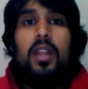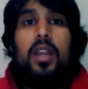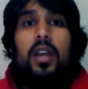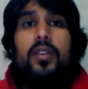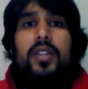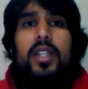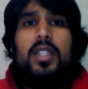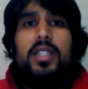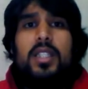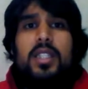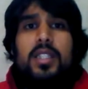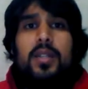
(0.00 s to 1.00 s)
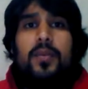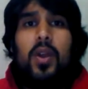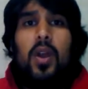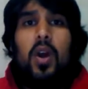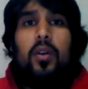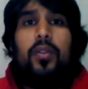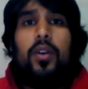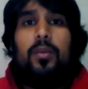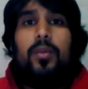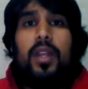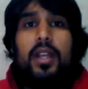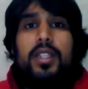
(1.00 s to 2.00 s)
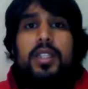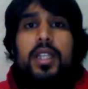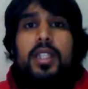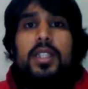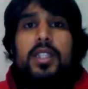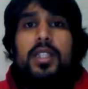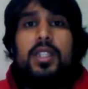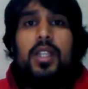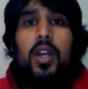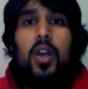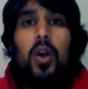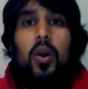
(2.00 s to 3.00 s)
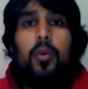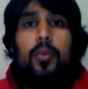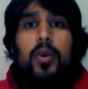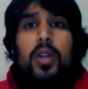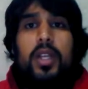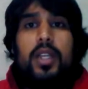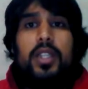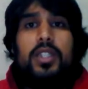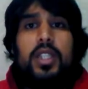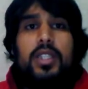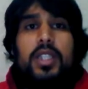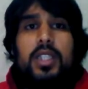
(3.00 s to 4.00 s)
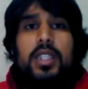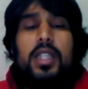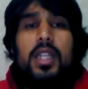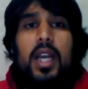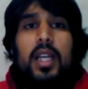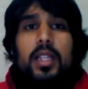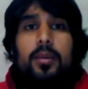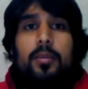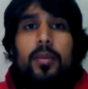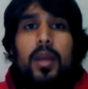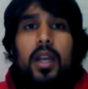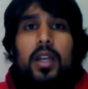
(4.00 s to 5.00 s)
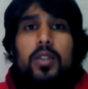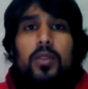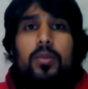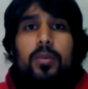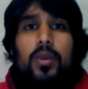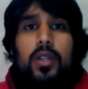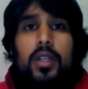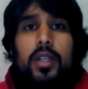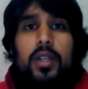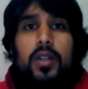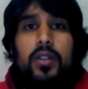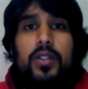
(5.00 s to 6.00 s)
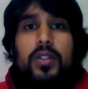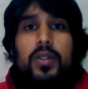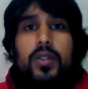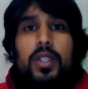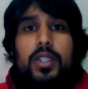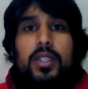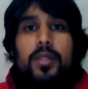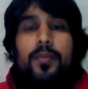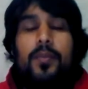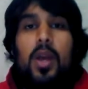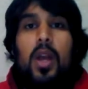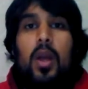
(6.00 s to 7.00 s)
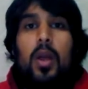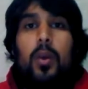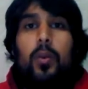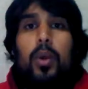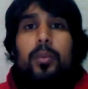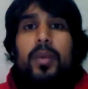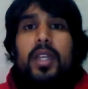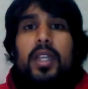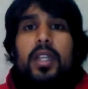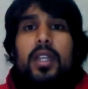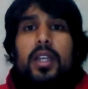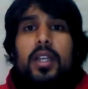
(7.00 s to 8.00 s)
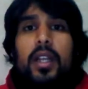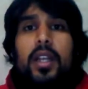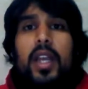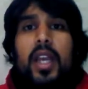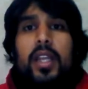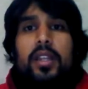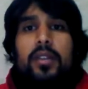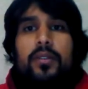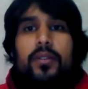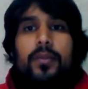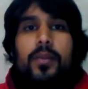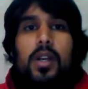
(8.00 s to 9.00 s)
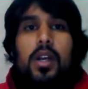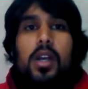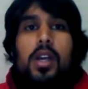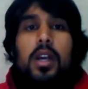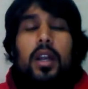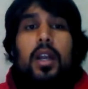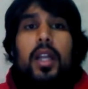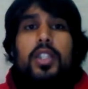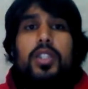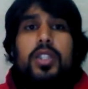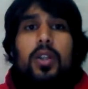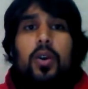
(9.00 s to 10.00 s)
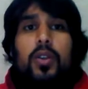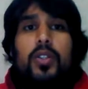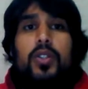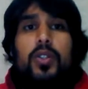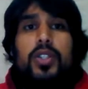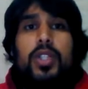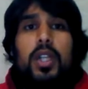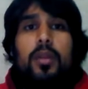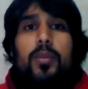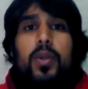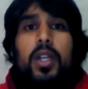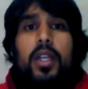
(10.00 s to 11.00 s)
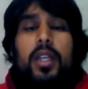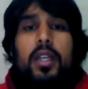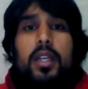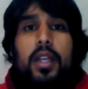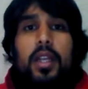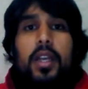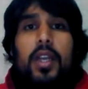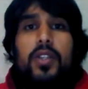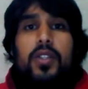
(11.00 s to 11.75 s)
The evidences from the researches on bullying suggest that impact of bullying on students' well-being and negative relation or social bullying and